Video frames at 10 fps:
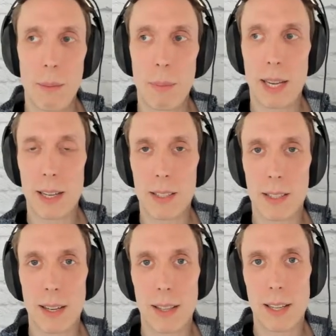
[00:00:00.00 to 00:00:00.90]

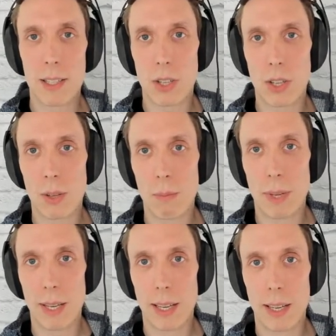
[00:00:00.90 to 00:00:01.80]
because this could
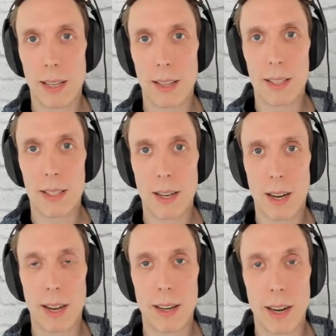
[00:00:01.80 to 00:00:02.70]
be the
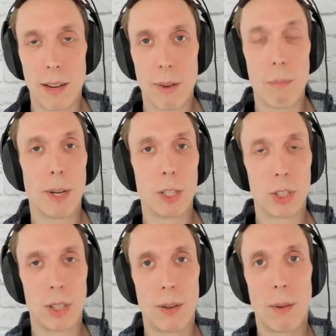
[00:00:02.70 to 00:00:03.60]
sign of a
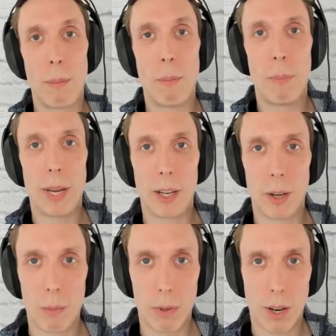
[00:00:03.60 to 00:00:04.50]
much
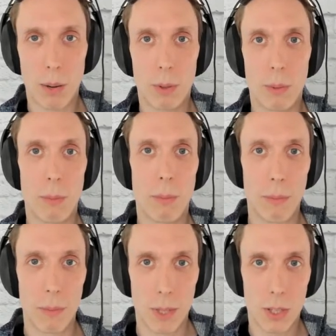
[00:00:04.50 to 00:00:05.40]
bigger problem
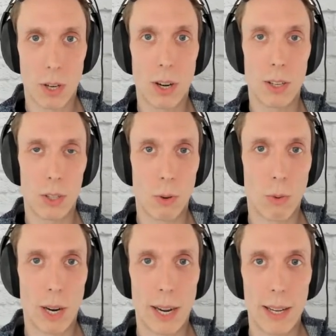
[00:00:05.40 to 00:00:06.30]
starting to
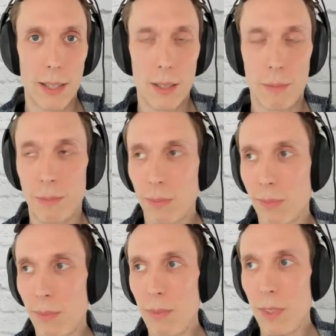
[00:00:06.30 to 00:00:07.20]
arise,
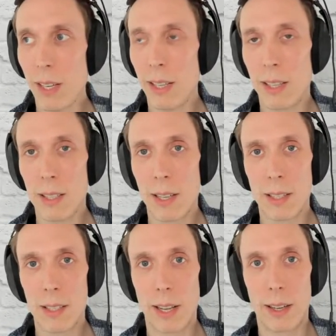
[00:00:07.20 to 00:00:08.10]
in the
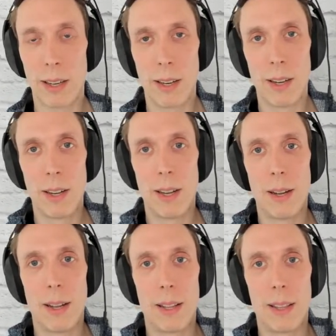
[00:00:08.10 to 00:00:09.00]
sense that
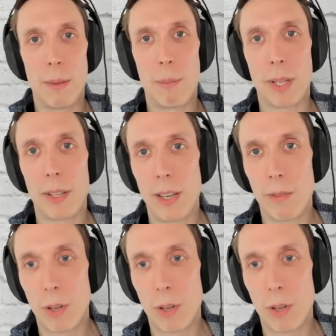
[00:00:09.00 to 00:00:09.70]
the ability